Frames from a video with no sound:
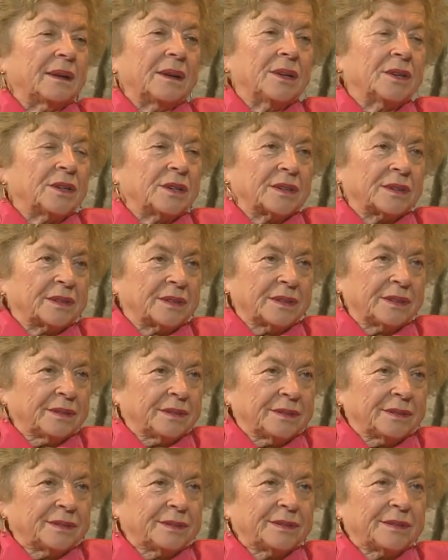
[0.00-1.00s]
earth.
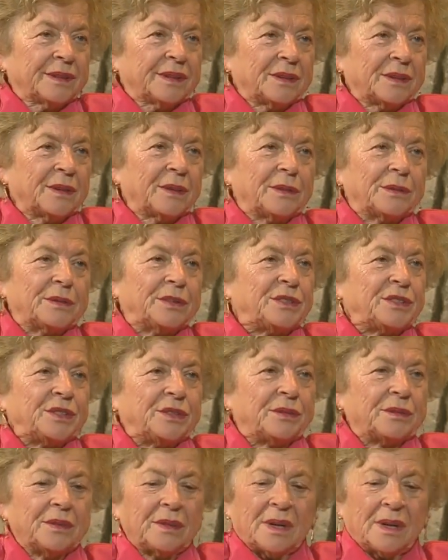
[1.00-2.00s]
You know,
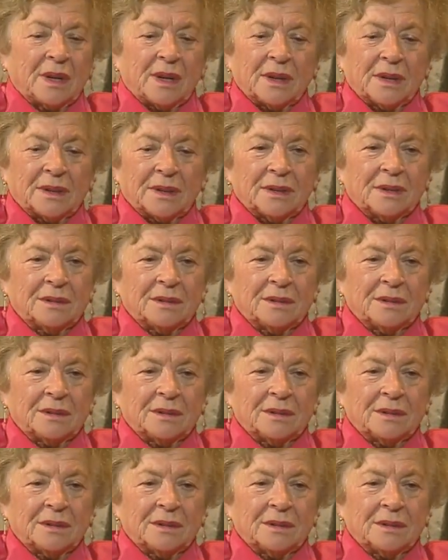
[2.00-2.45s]
uh,